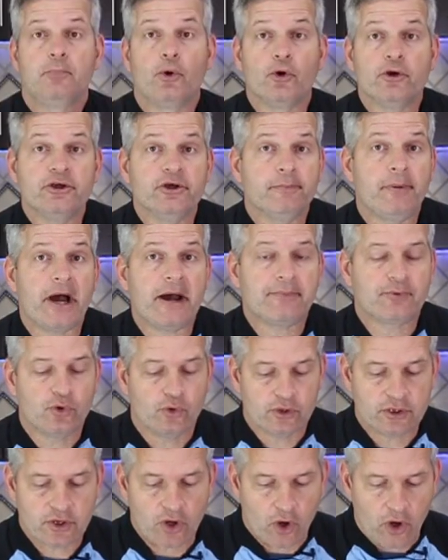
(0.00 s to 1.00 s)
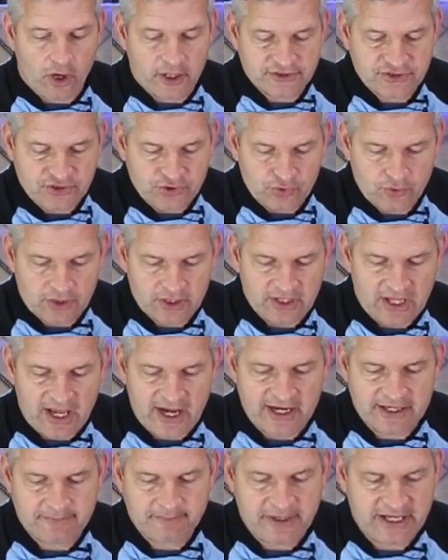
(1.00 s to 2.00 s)
Pour your popcorn onto a
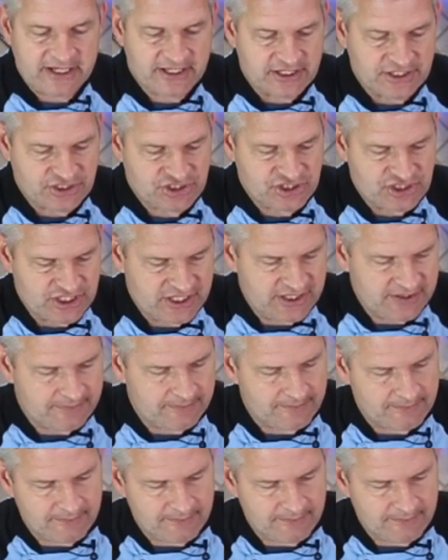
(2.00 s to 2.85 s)
lined baking sheet.